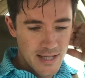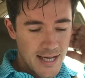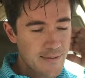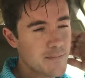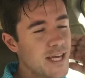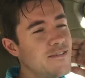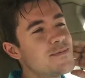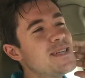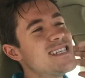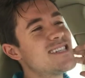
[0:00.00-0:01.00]
It
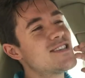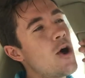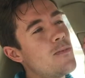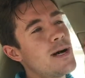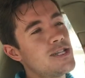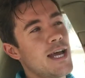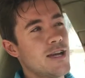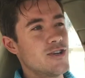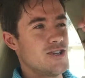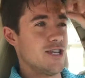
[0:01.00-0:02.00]
gives me so much
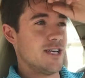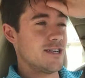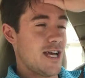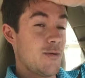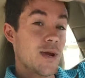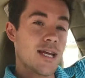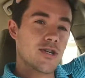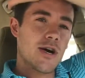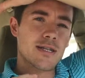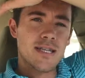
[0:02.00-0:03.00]
energy. And when I
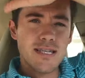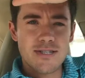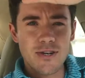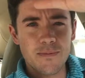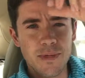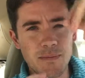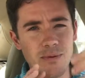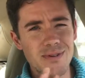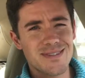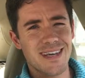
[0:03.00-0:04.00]
talk to these certain
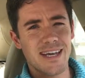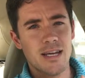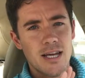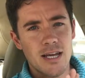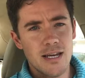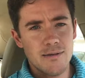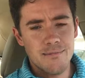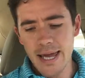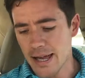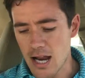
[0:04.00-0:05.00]
people, it's like,
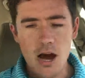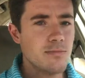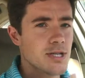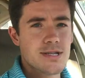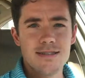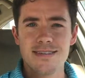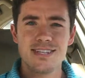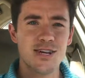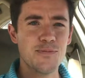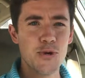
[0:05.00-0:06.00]
man, now I'm just in
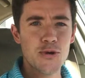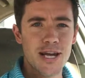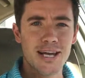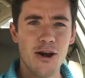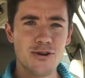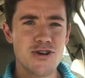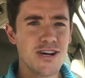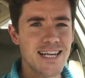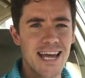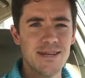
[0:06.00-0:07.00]
such a good mood. I can go and
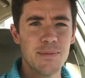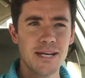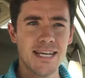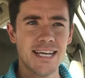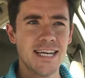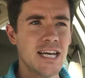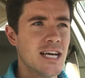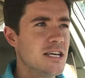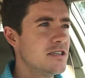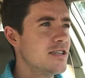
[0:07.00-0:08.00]
talk to anybody,
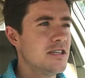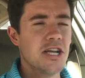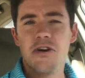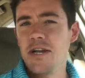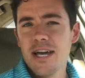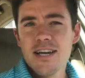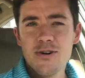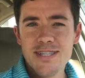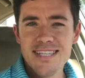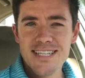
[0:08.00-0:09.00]
and I
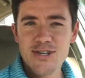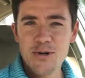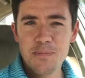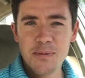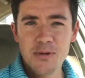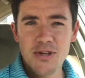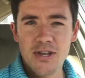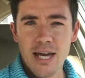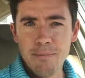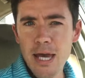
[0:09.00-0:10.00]
go and see certain people and
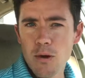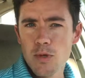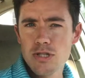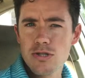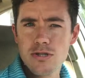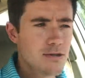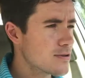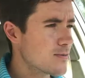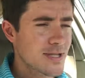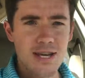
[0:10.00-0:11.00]
they're like, man,
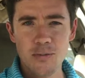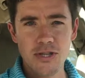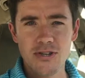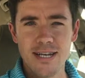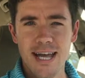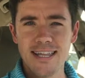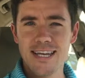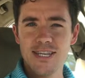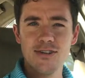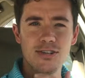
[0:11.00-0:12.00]
what's up with you today?
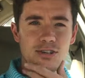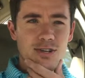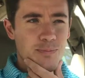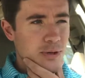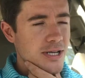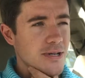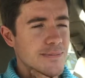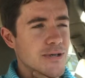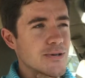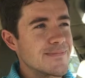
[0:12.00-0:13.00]
Like, you're in a pretty good
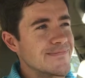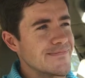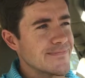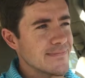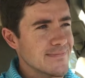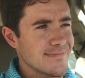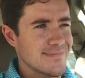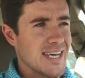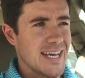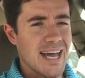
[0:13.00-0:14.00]
mood.
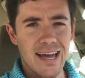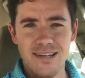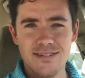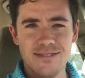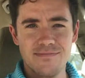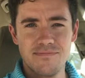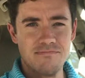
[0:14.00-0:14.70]
Like, yeah, there's